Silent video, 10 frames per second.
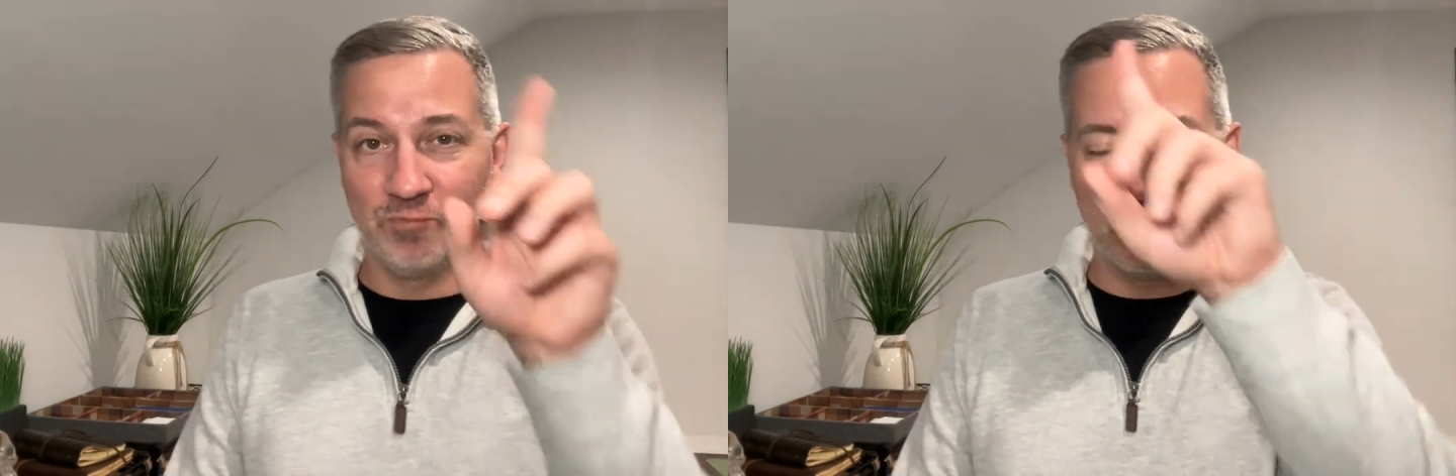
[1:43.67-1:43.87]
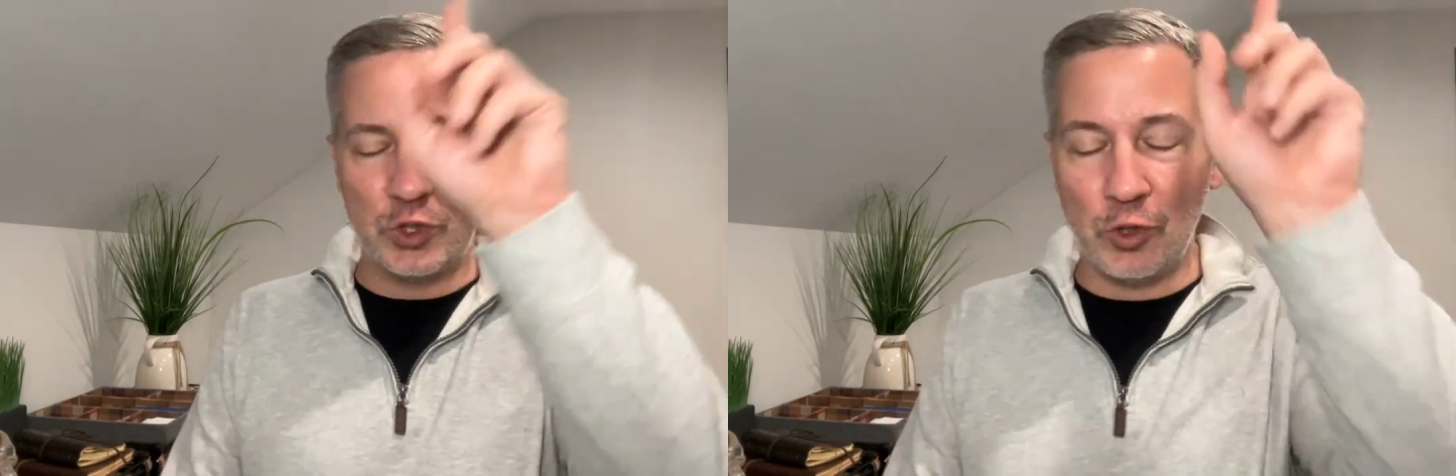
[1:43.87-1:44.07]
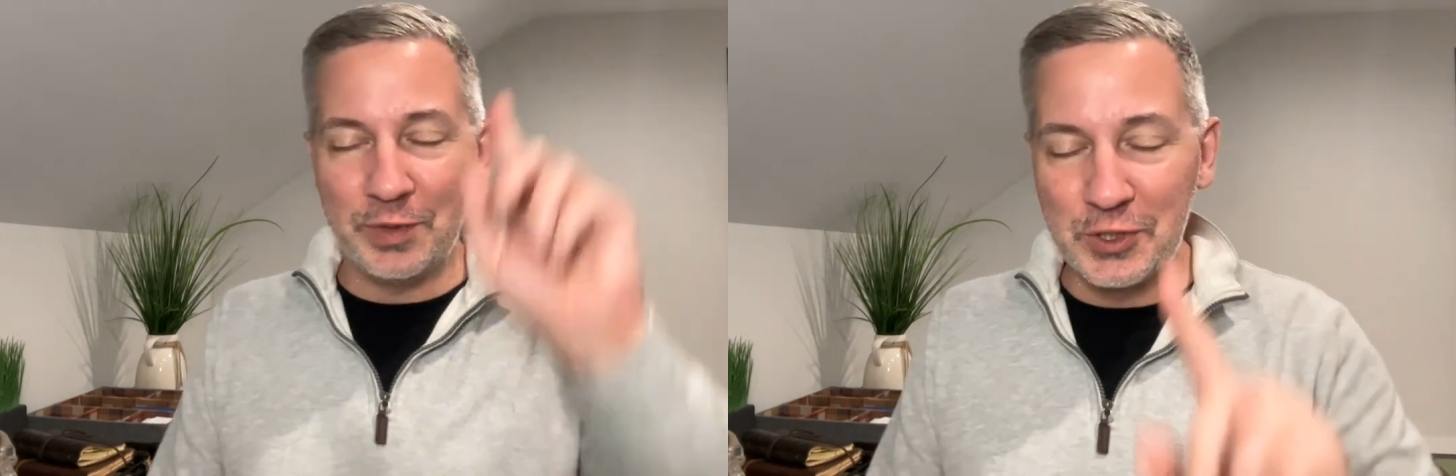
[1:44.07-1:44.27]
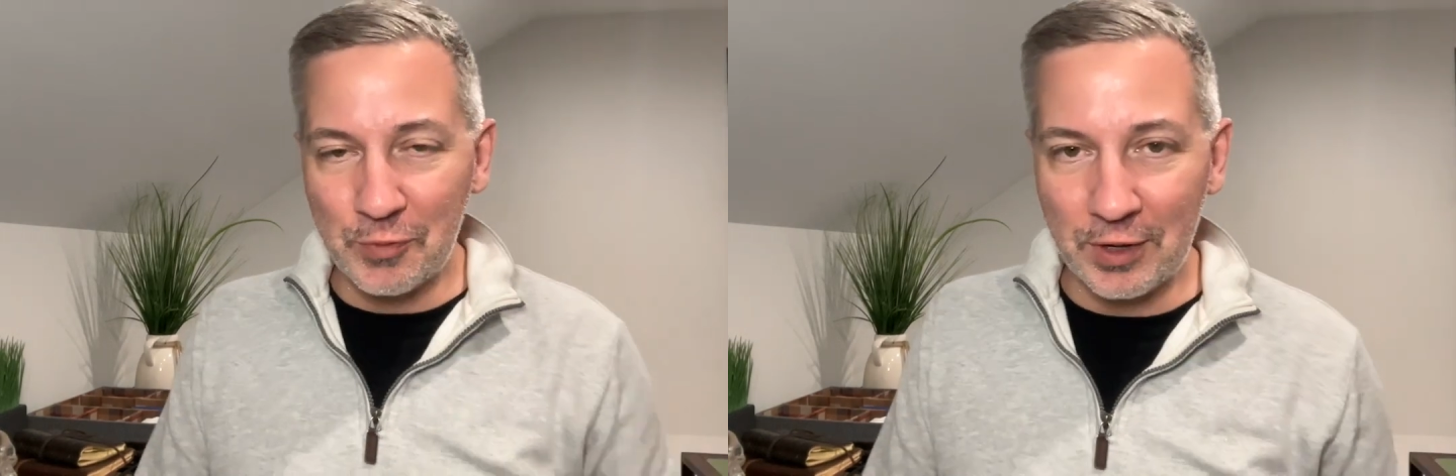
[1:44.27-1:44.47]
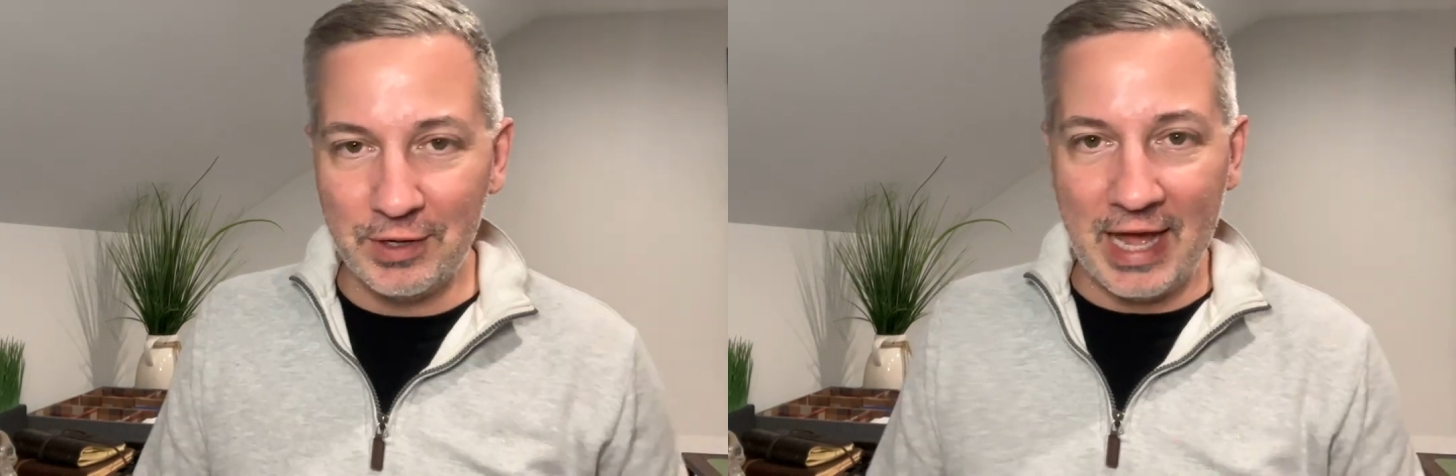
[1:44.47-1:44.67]
So much
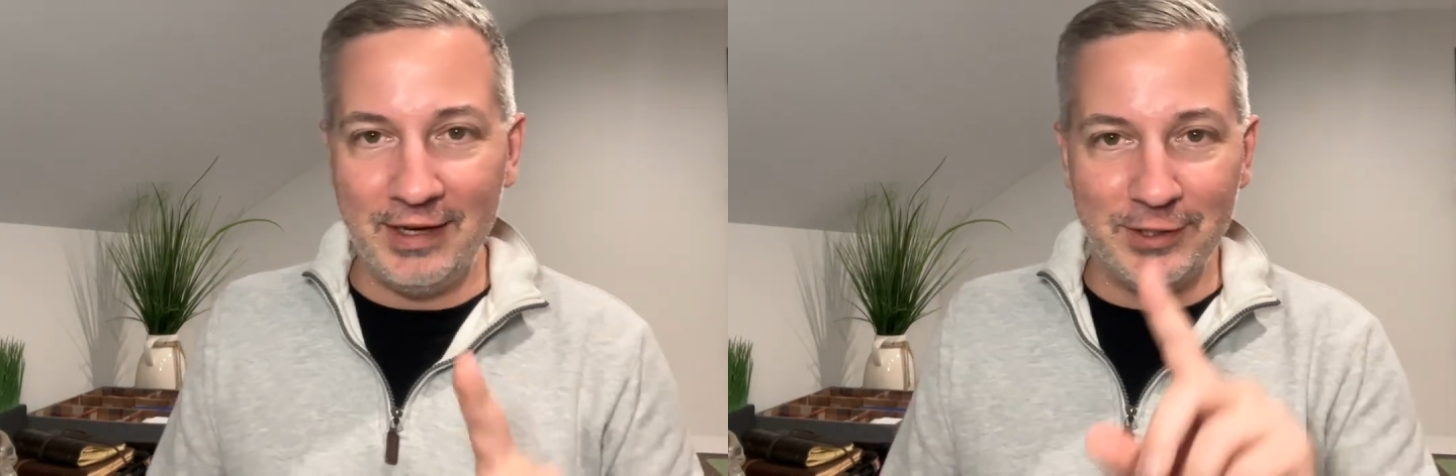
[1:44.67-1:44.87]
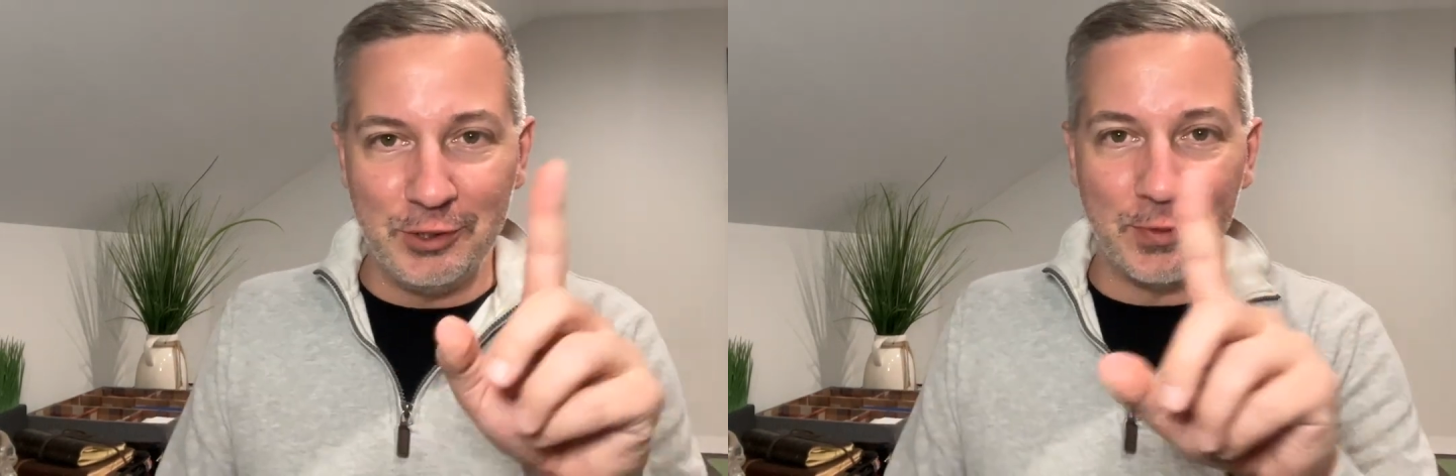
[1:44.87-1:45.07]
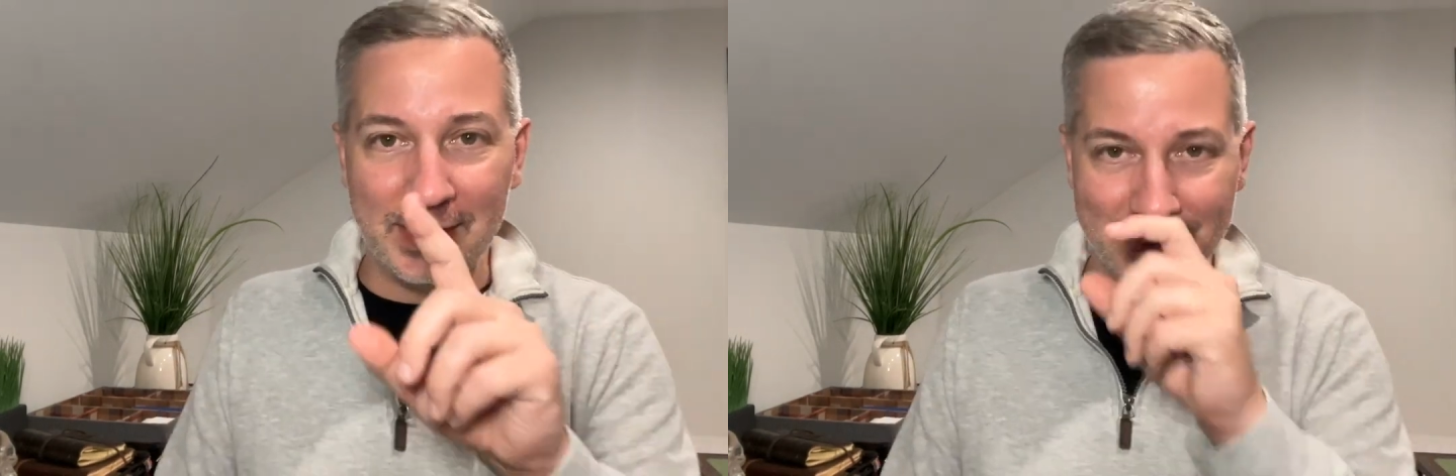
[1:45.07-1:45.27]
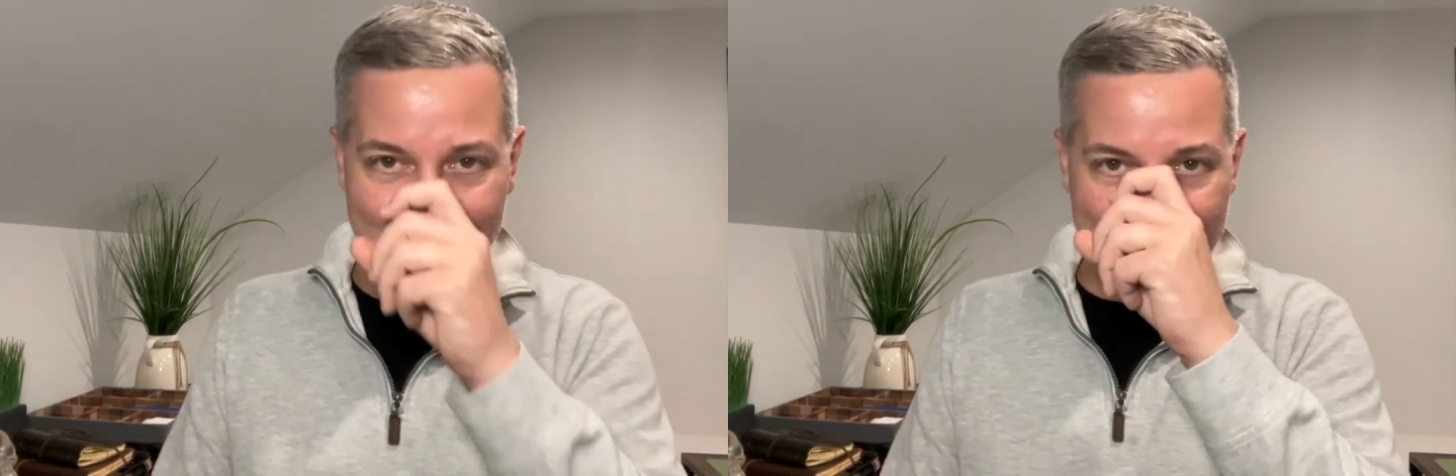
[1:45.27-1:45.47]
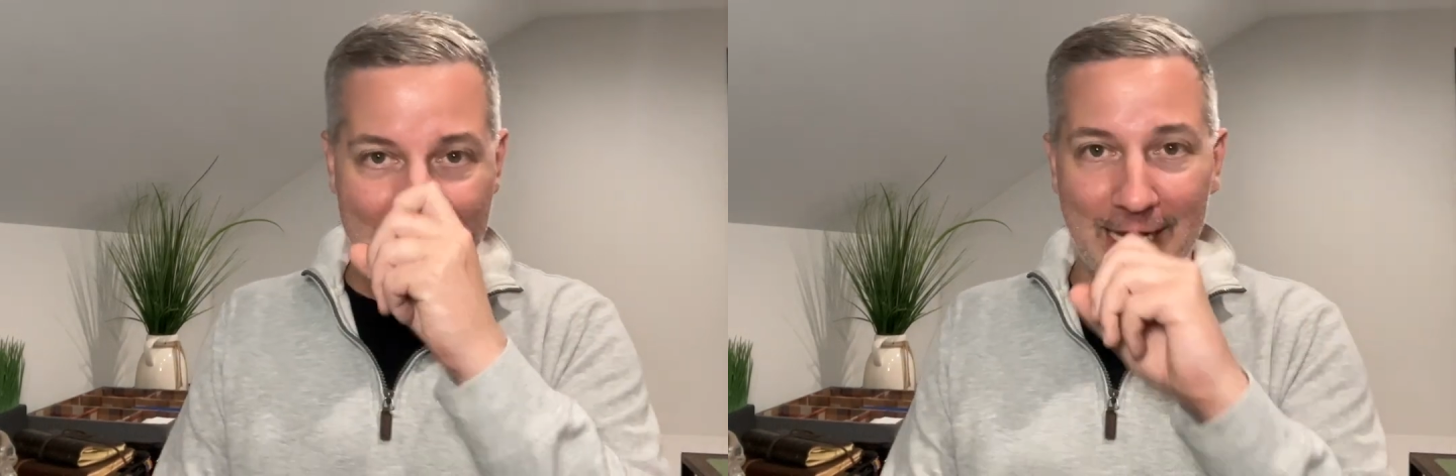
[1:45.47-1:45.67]
more to nuance
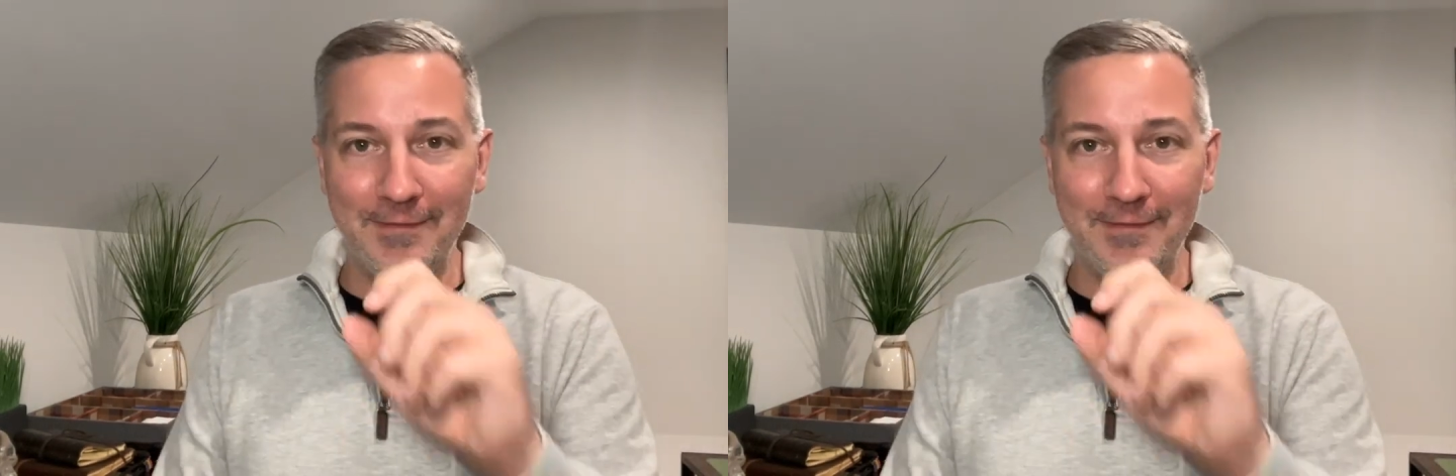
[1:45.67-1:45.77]
in that.